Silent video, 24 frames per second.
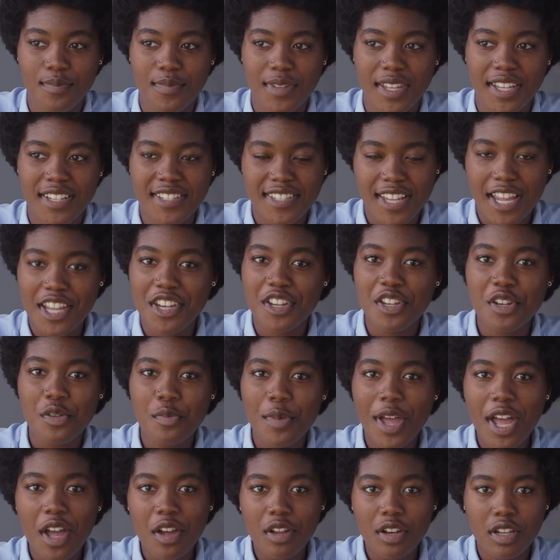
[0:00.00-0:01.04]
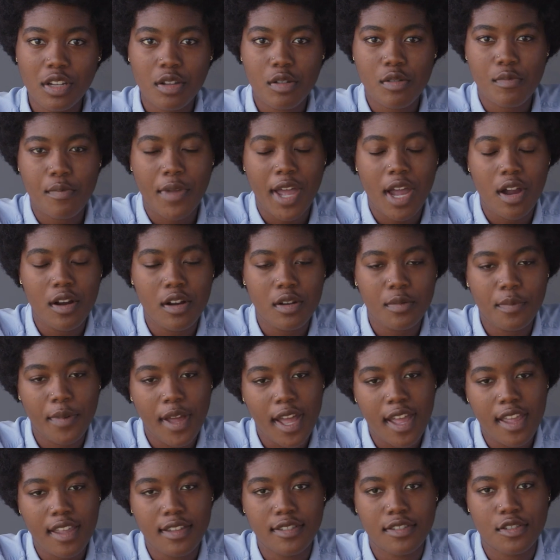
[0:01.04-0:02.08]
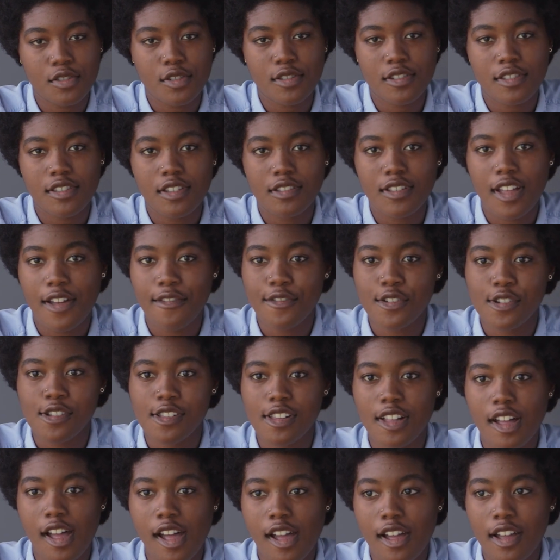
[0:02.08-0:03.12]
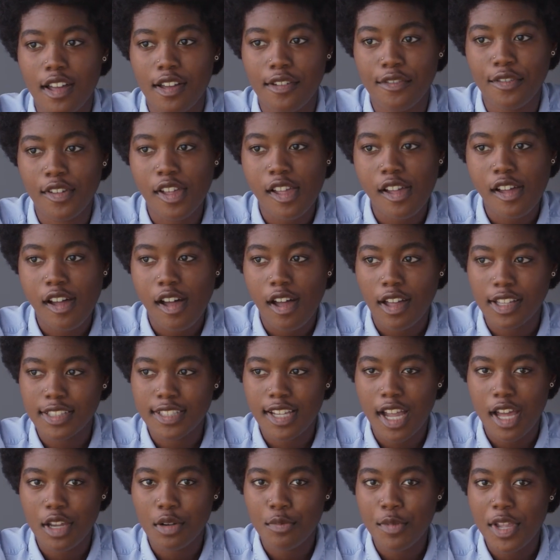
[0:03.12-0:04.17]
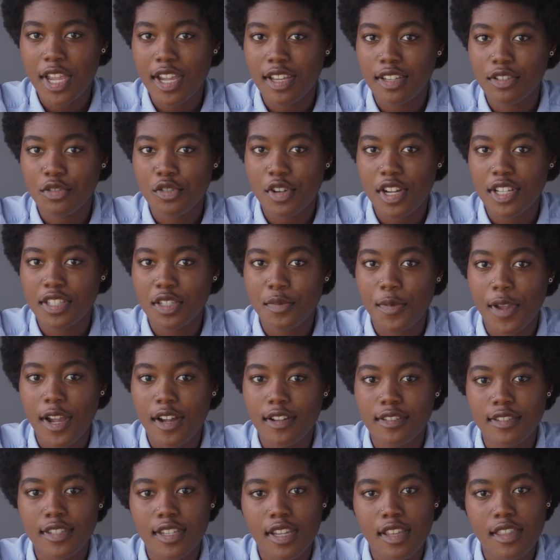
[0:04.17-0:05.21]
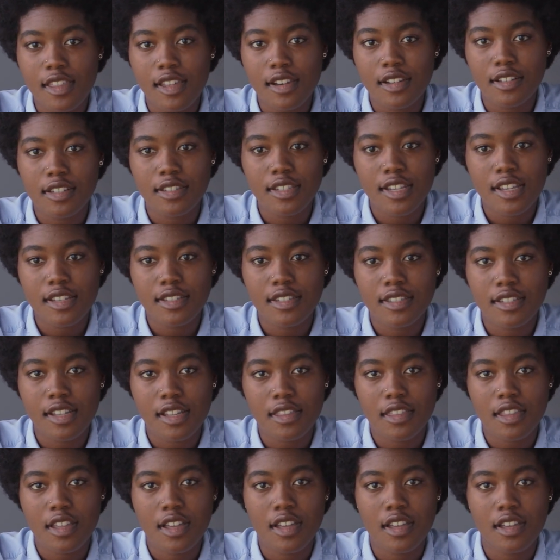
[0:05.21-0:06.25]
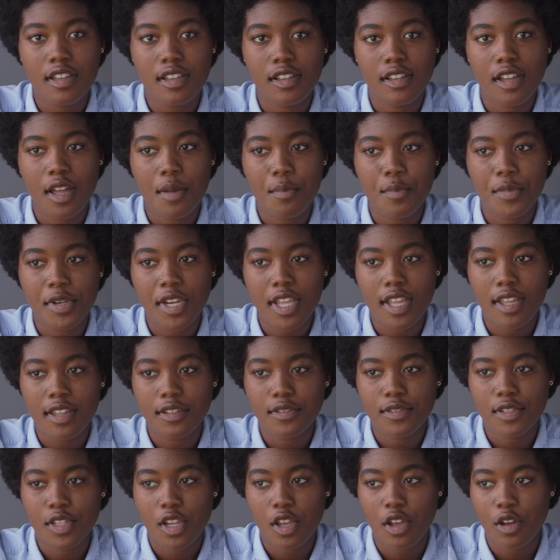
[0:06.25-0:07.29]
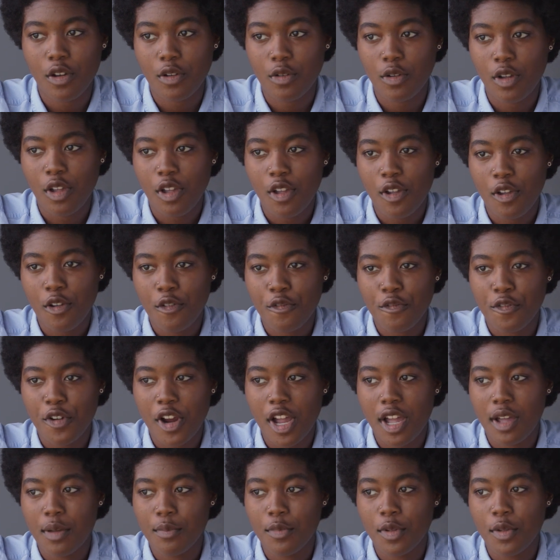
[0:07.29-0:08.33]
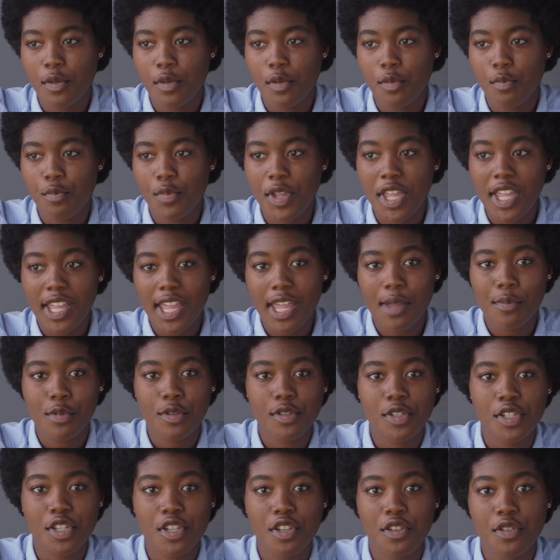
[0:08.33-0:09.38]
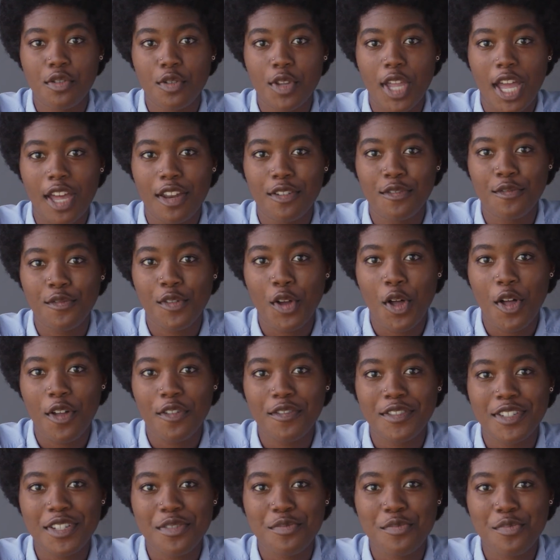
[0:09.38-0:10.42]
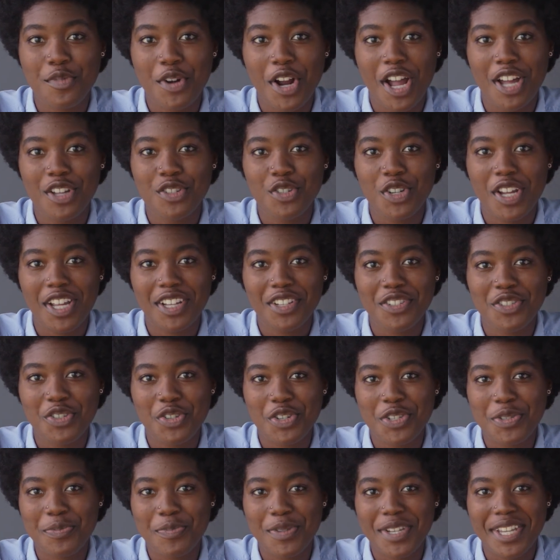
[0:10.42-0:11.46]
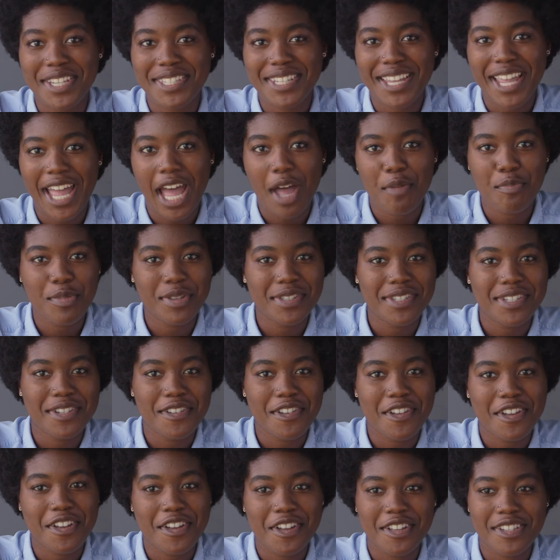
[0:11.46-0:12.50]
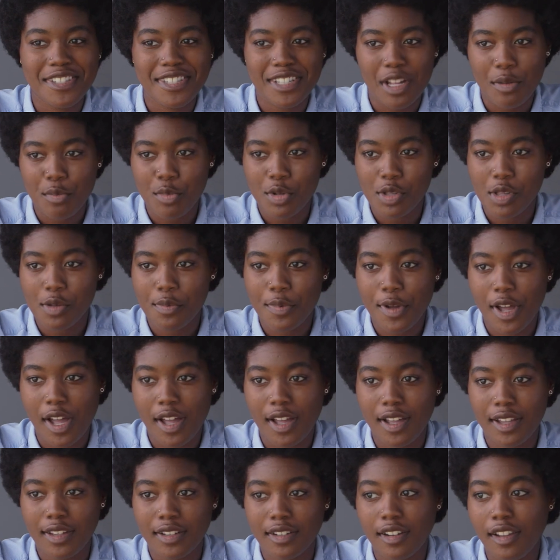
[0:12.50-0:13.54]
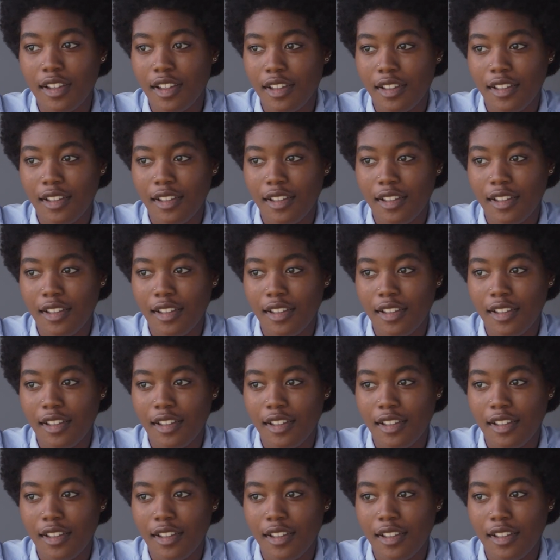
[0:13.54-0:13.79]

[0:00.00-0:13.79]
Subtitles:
excited about and empowered by is just the level of autonomy and transparency that exists at the company. So from being able to get involved in projects just because I happen to stumble upon,